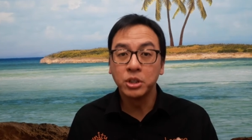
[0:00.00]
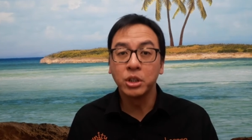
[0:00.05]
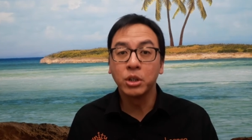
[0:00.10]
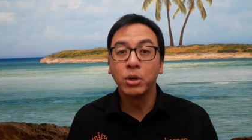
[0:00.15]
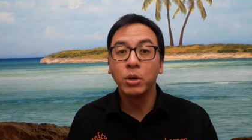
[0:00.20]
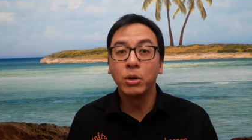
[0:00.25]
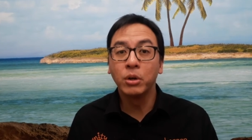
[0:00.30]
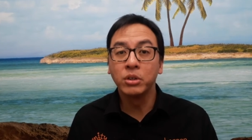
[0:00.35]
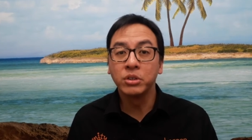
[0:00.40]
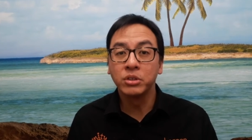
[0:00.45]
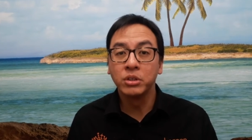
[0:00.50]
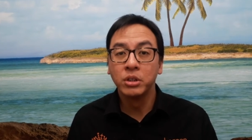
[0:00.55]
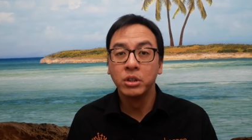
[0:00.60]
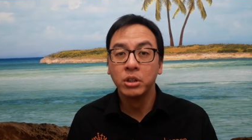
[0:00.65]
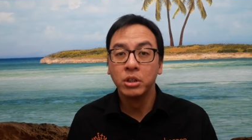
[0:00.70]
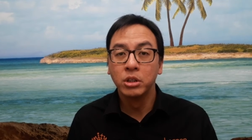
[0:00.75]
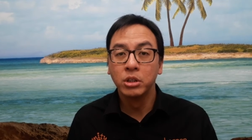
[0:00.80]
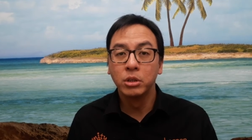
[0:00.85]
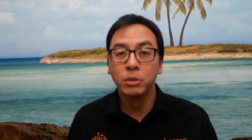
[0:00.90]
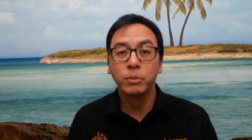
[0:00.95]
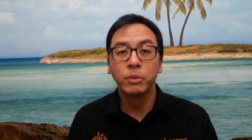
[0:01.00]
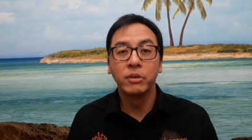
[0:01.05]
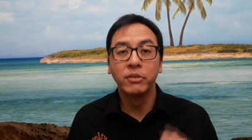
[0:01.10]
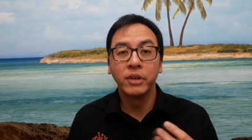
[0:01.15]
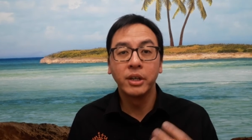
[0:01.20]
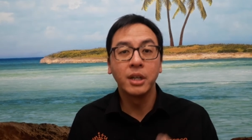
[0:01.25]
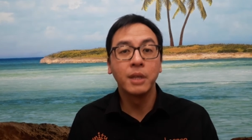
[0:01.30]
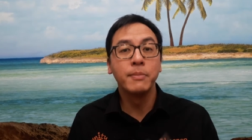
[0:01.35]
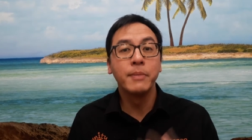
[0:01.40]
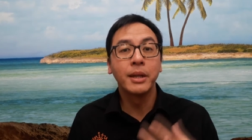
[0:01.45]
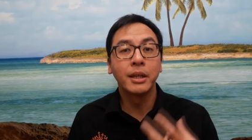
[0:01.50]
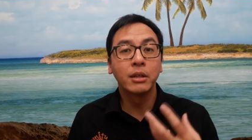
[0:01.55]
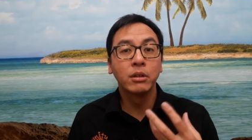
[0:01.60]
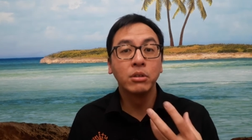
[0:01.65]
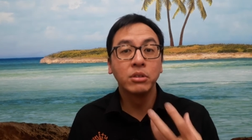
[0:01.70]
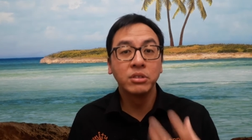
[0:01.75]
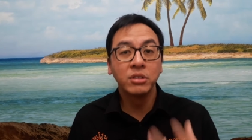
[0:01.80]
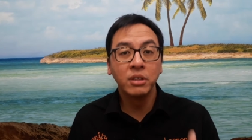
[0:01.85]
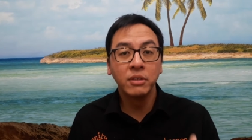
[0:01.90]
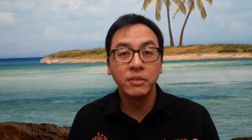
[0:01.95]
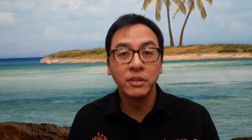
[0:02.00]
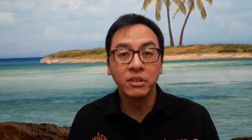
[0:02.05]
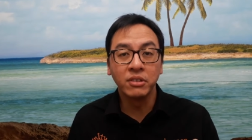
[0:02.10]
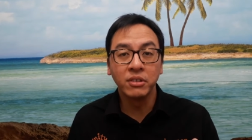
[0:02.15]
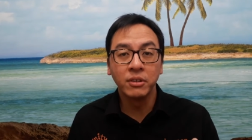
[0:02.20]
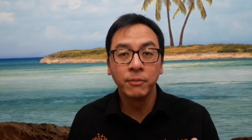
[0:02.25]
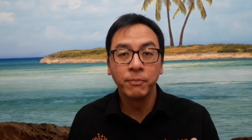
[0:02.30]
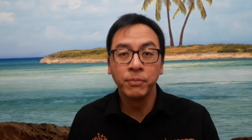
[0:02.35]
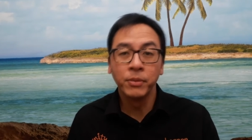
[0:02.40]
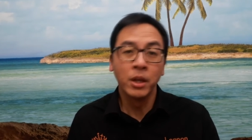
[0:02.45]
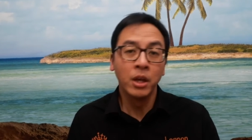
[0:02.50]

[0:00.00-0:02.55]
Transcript: it costs to provide a medical service.